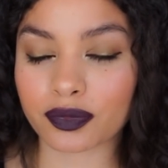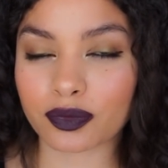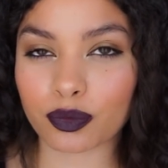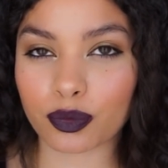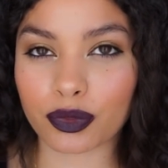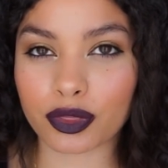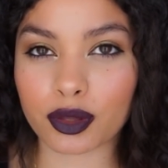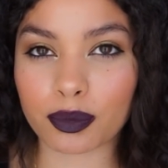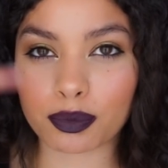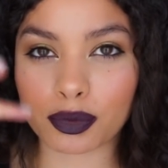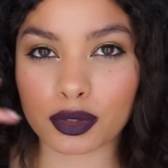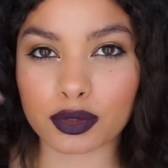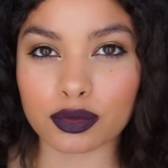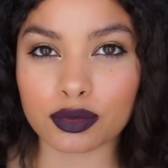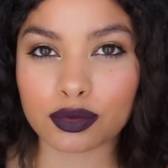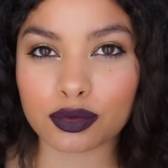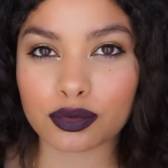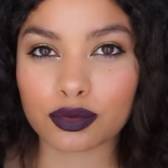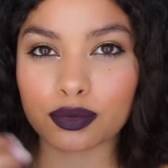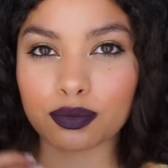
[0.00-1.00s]
the
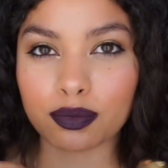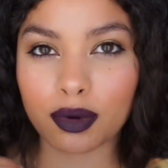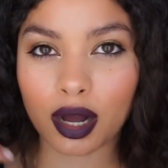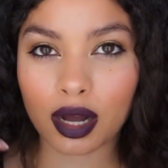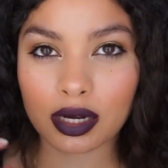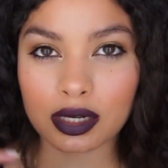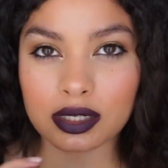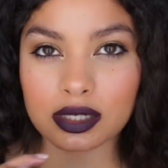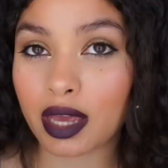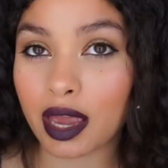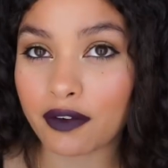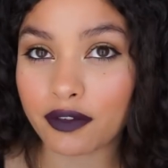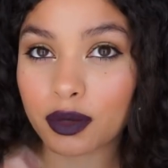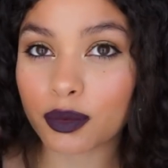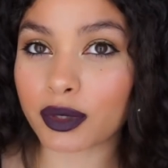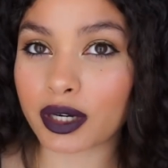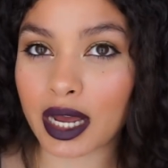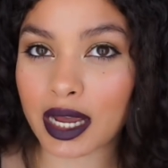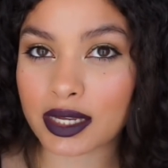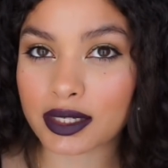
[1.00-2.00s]
blue box
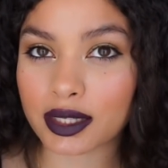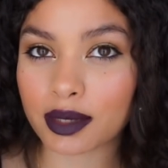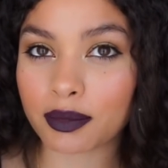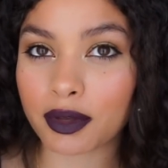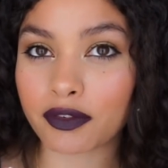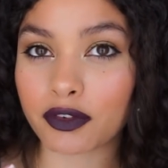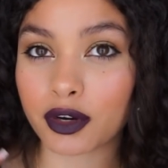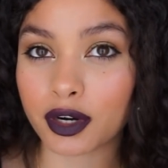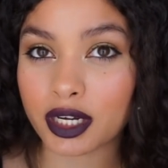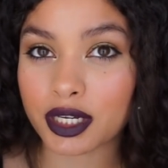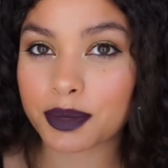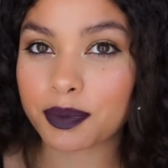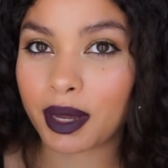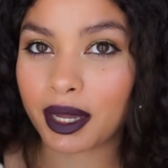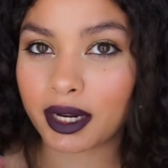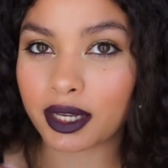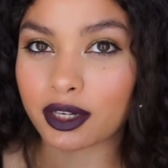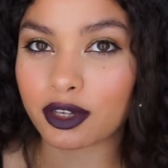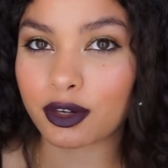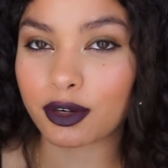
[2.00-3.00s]
everyone has them if you're
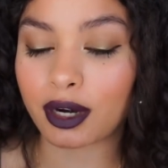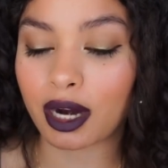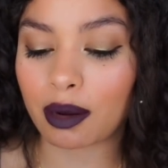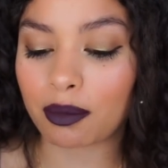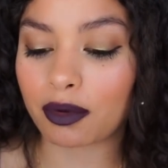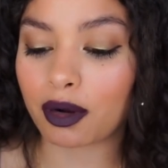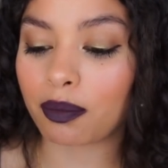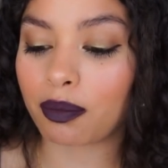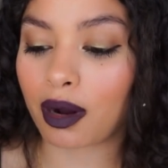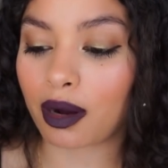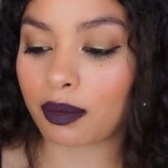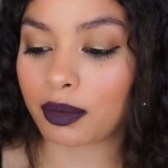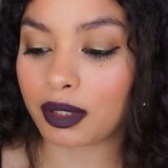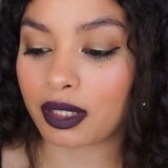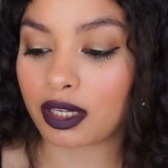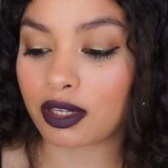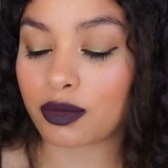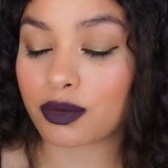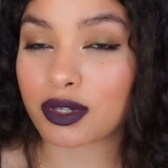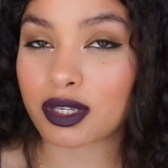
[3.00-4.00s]
Hispanic your grandma
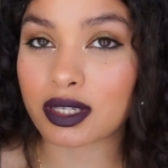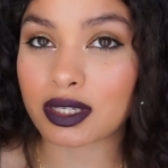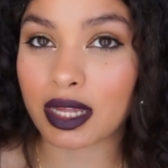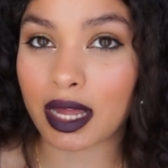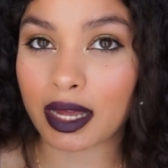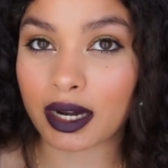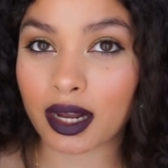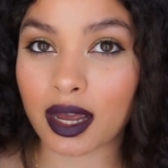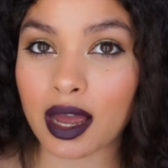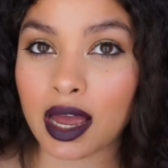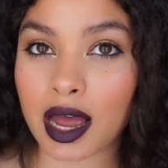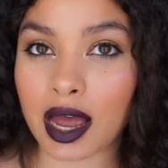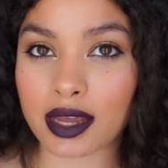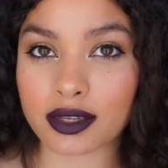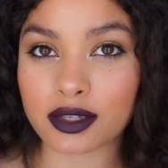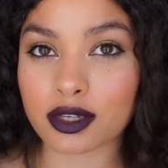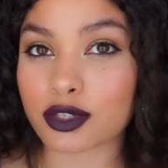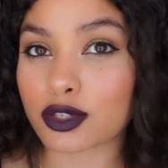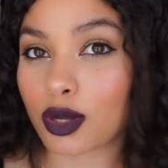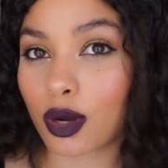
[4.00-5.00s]
probably uses that
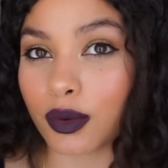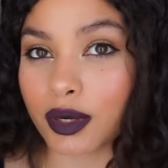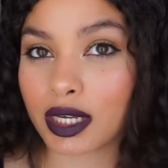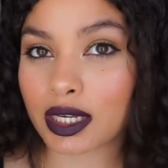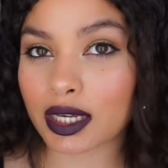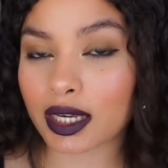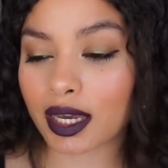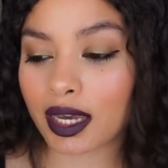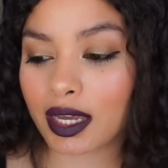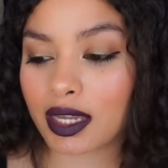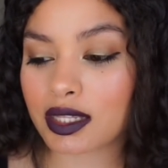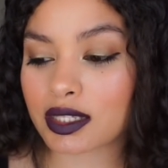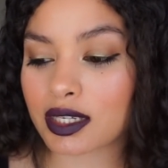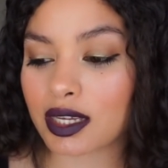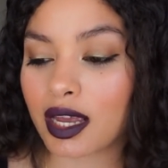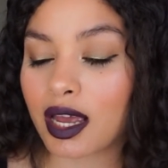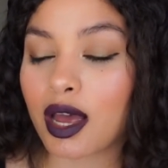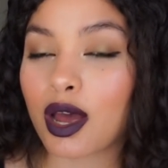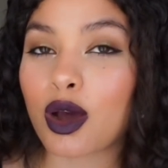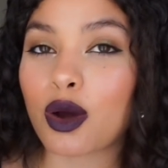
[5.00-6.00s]
as a sewing kit
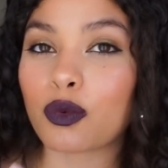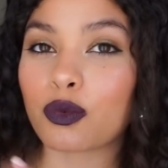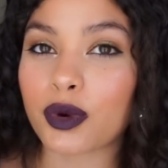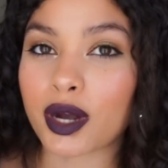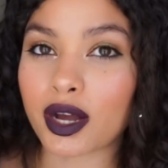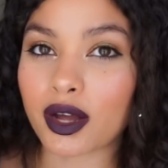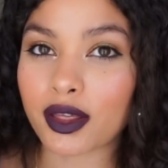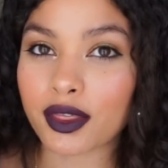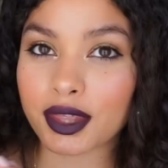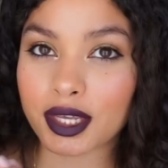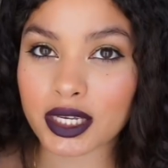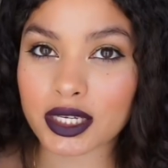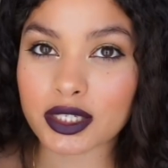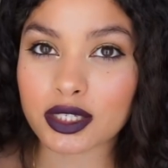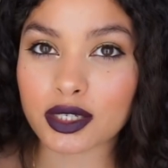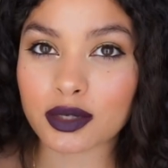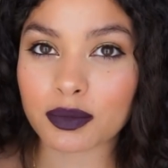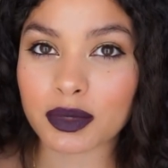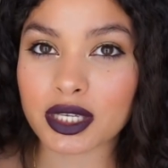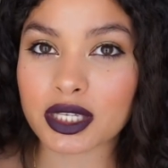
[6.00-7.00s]
well this
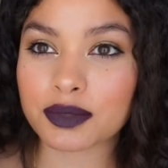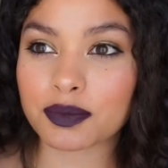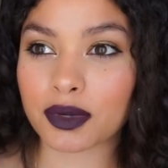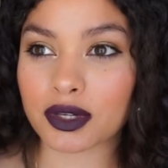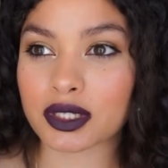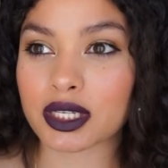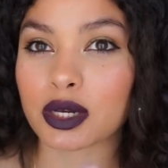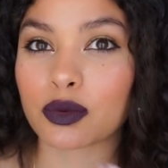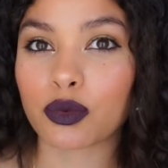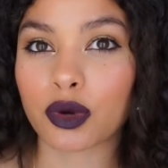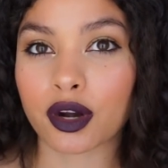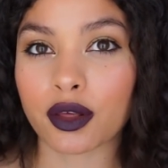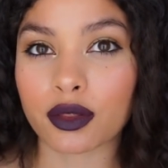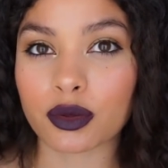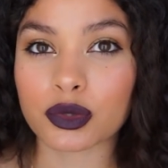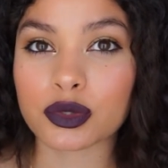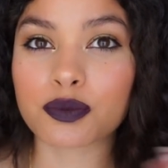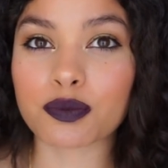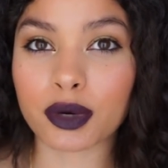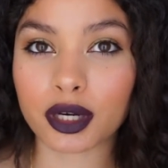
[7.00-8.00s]
to me smells like one of
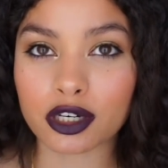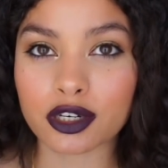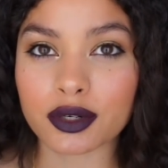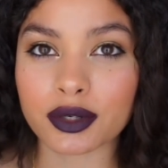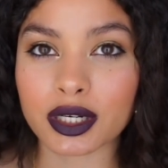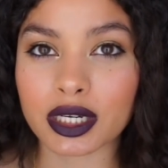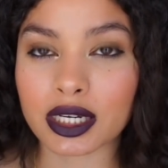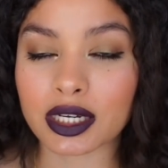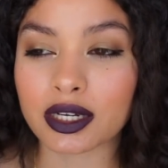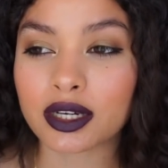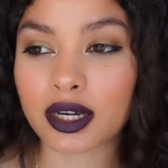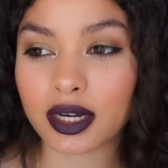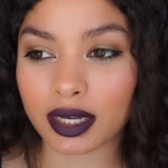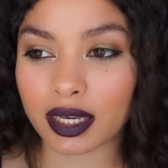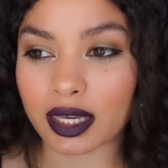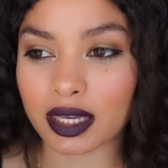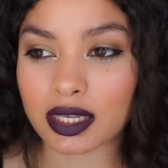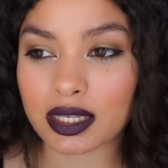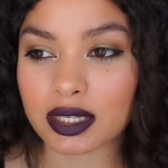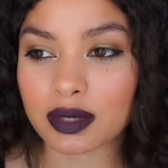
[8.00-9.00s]
those buttery
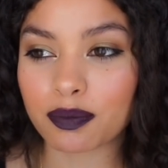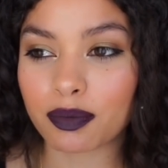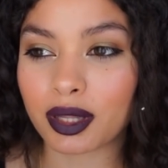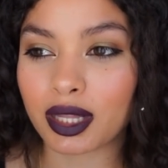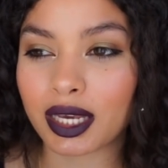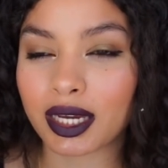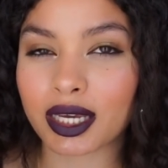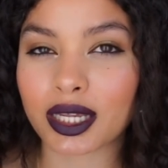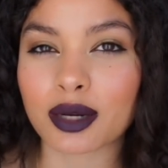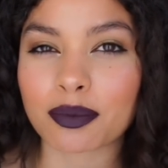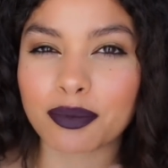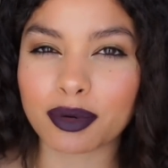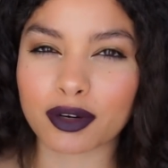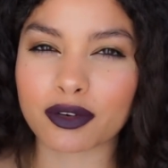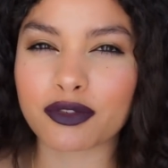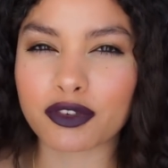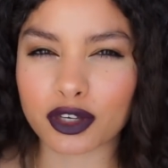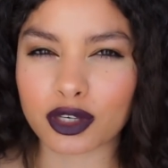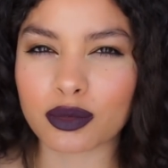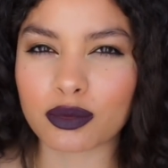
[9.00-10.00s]
cookies but like in a
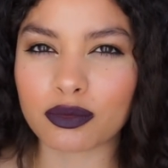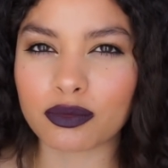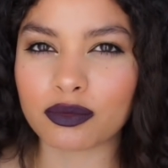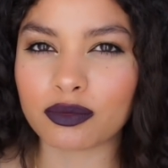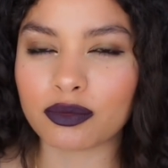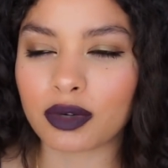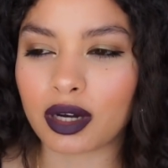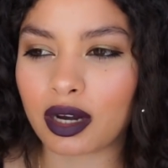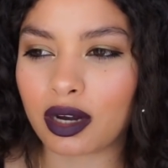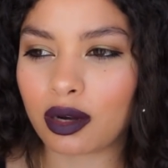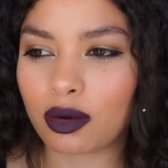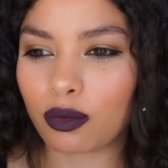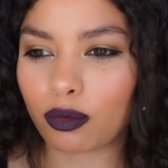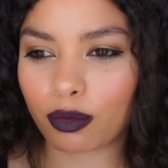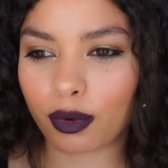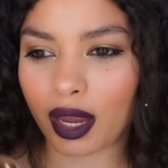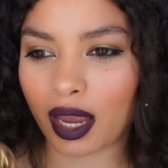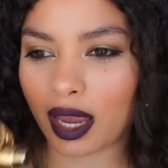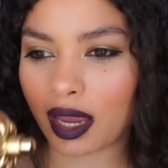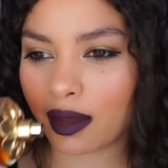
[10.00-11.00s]
perfume uh,
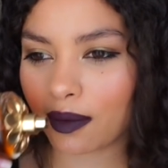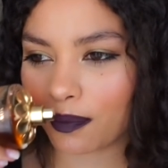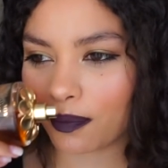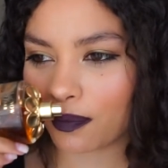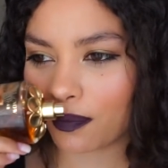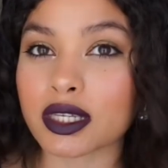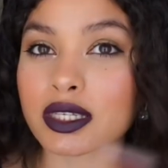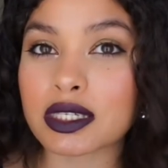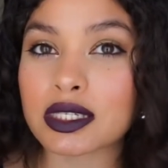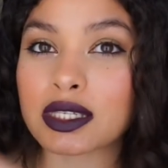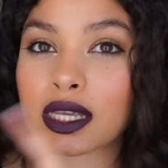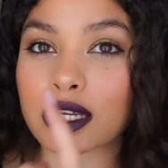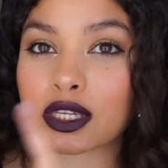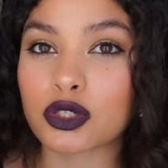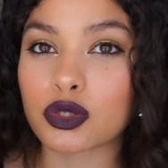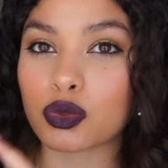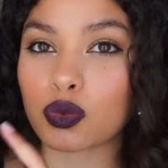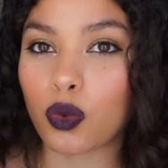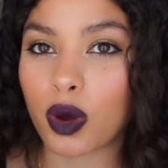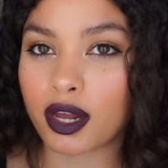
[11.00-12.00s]
way this is like
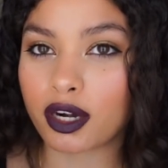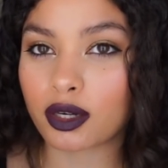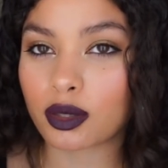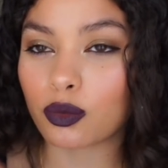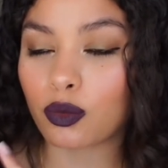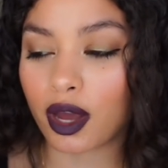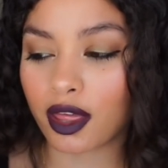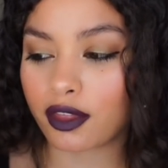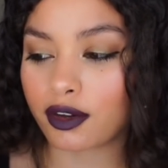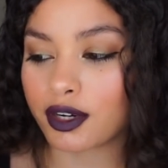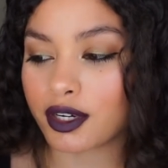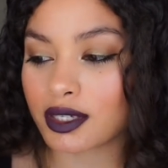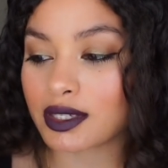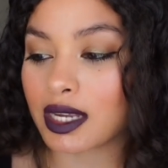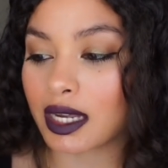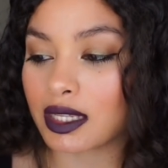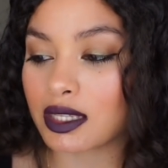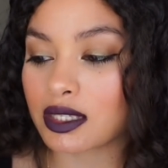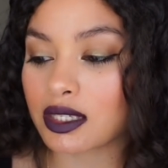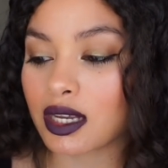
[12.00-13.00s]
sweater weather
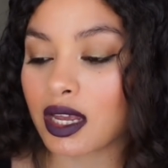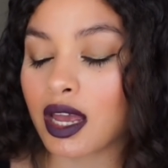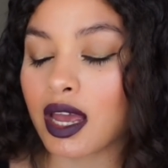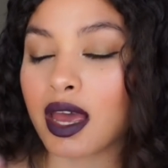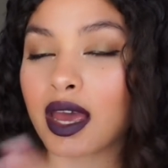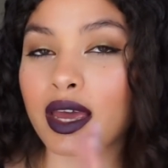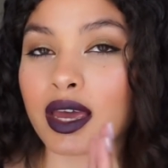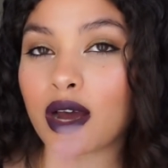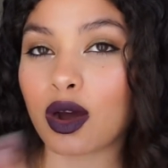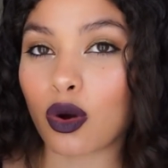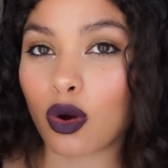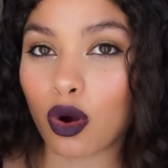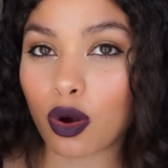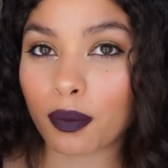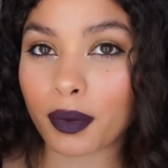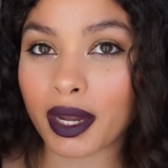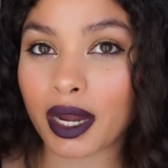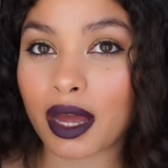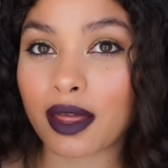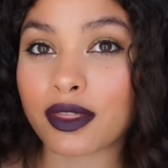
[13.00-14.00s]
scent oh
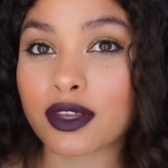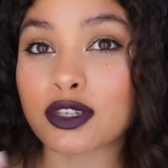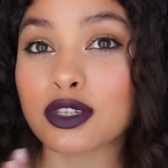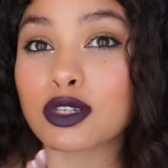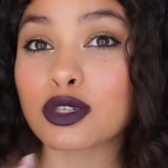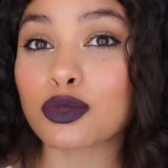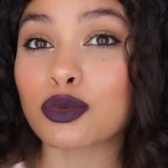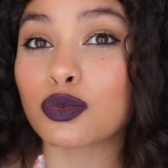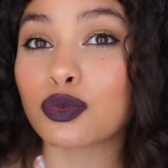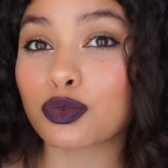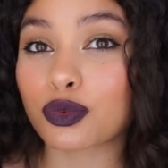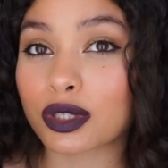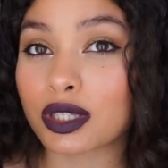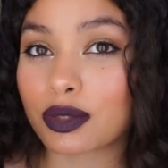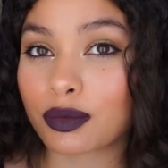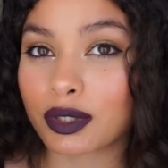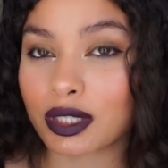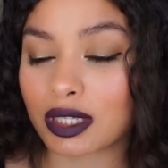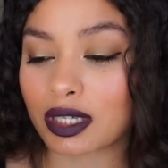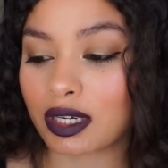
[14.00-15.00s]
my god this is
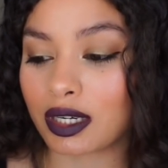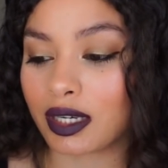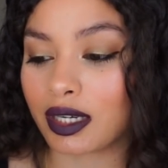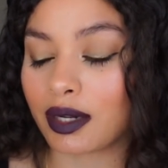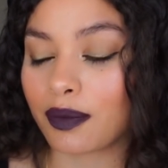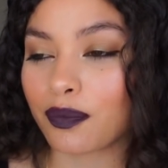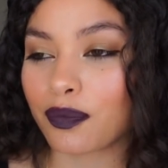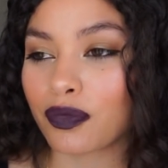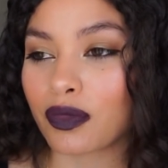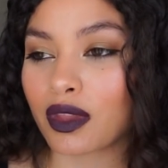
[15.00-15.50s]
really really good